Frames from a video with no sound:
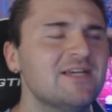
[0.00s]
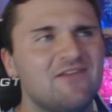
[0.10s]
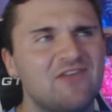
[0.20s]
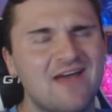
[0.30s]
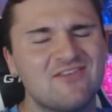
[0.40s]
If
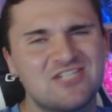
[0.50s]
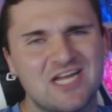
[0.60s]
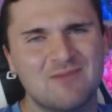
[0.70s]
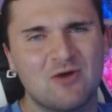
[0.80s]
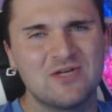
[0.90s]
you haven't
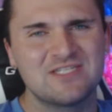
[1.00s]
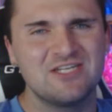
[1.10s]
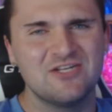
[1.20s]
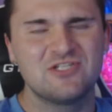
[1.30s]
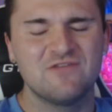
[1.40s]
checked my recent
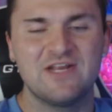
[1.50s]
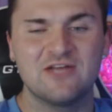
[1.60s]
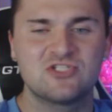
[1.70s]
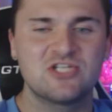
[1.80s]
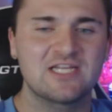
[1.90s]
YouTube
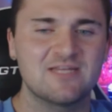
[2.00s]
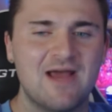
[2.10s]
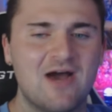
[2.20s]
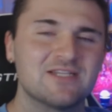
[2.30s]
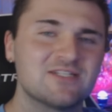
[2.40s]
videos, check them
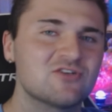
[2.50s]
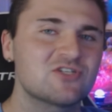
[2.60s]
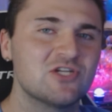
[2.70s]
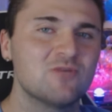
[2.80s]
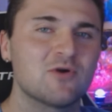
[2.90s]
out because they're
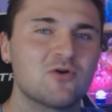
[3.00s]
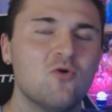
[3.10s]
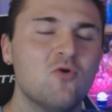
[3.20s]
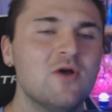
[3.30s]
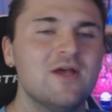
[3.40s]
super
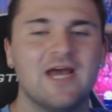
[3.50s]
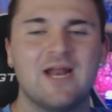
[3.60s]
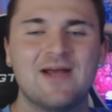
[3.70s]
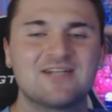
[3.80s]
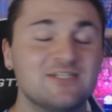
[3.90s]
cool and
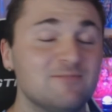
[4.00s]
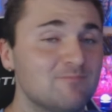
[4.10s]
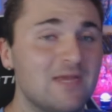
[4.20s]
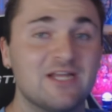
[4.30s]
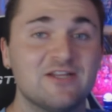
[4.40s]
I'm actually
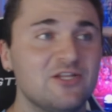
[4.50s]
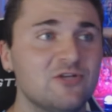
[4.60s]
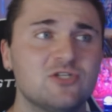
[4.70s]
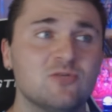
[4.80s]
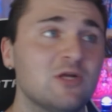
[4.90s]
making the
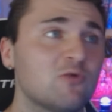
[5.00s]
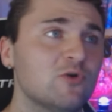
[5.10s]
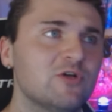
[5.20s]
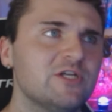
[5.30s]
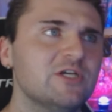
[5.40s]
YouTube look
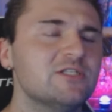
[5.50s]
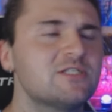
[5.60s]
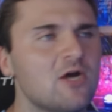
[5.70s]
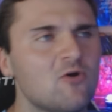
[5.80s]
really good. So